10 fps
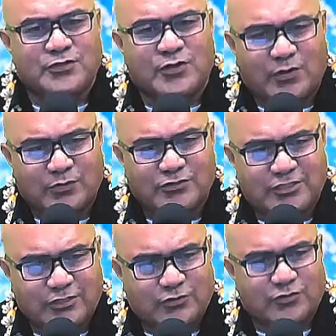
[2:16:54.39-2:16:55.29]
your own
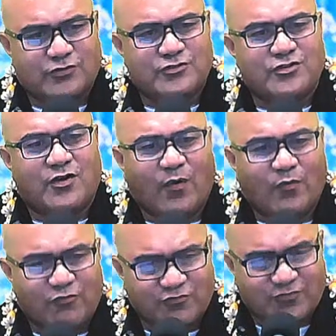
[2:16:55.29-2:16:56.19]
sister or your
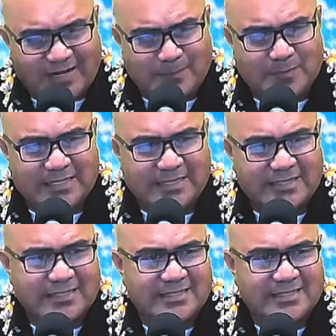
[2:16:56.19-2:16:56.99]
own family.